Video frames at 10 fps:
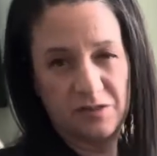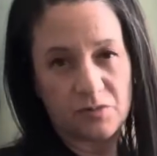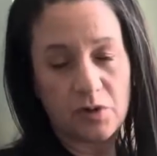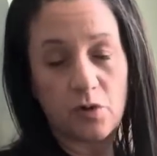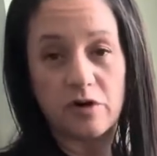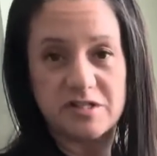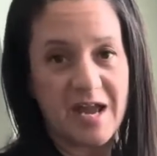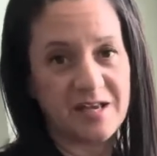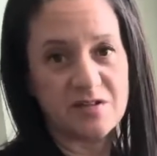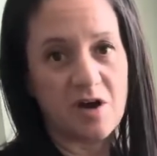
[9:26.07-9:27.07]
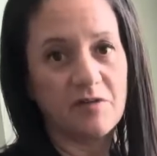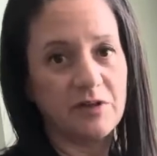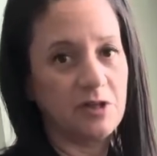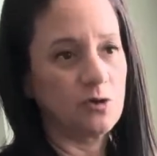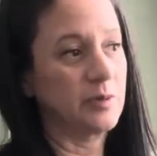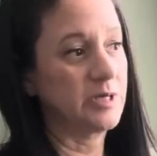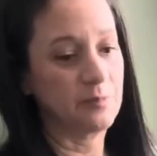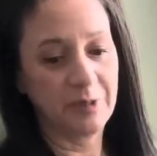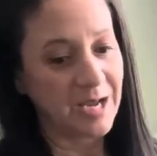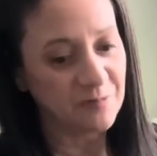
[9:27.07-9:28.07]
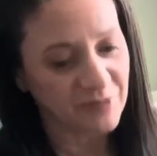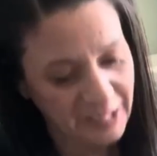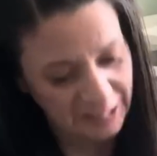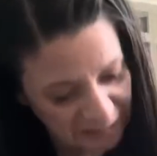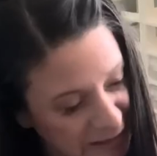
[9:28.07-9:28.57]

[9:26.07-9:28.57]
3/4 hangs off a little bit, but I'm fine.